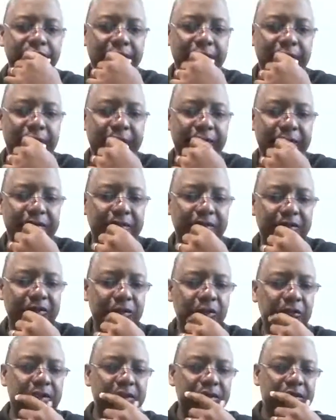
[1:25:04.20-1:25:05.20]
and it's
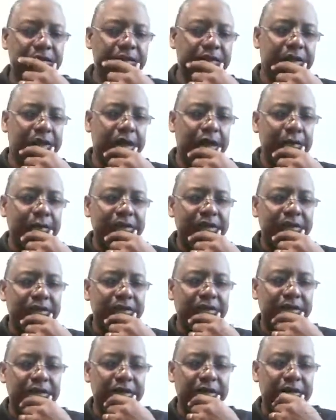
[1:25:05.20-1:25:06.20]
going into the
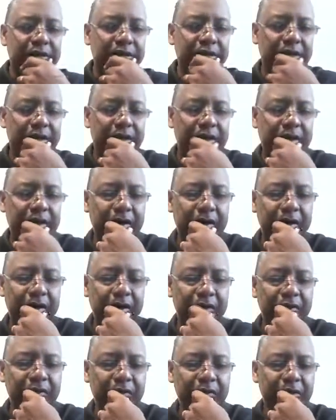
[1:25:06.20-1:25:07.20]
comments
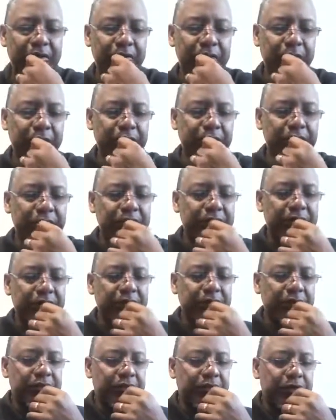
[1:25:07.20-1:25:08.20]
as we
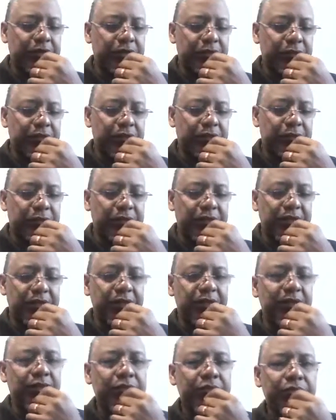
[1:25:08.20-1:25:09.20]
speak
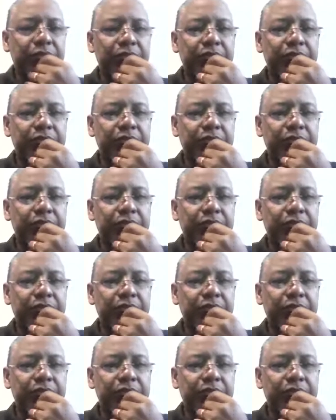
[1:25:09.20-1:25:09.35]
here.